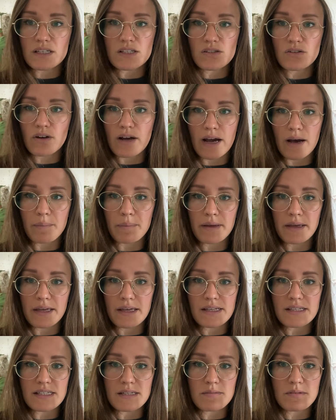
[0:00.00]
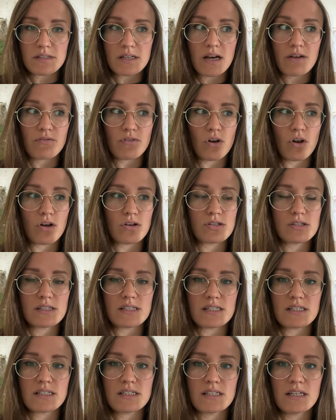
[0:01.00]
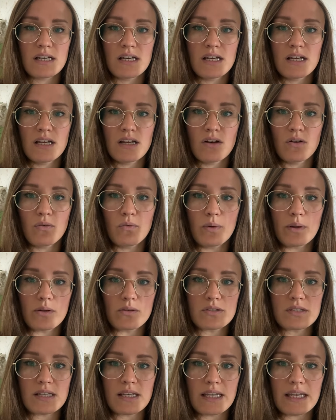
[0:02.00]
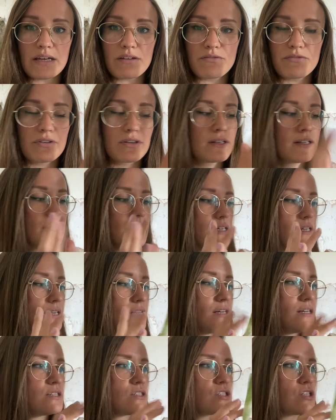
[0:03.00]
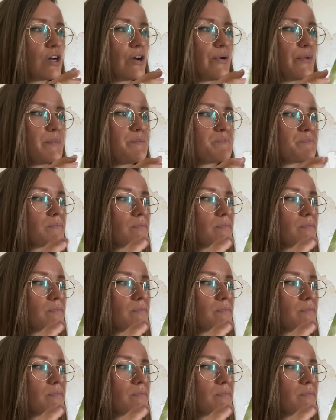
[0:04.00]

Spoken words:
happy. It seems to have lost its will to live. So